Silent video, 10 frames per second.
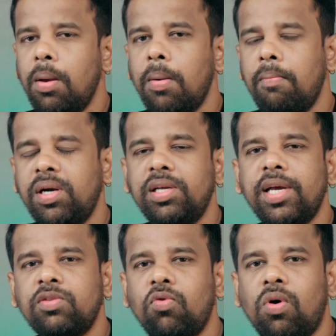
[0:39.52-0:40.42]
But
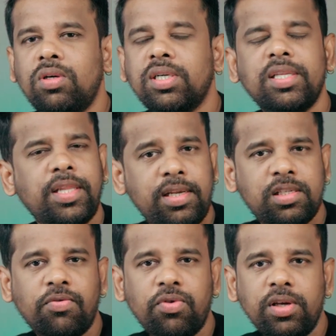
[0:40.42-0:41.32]
guess what? There is
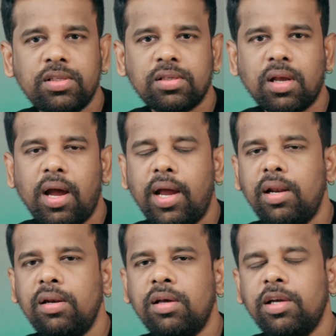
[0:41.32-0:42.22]
a fix
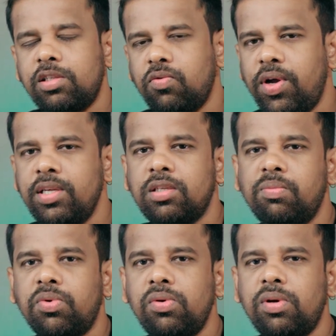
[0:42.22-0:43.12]
and it's very simple.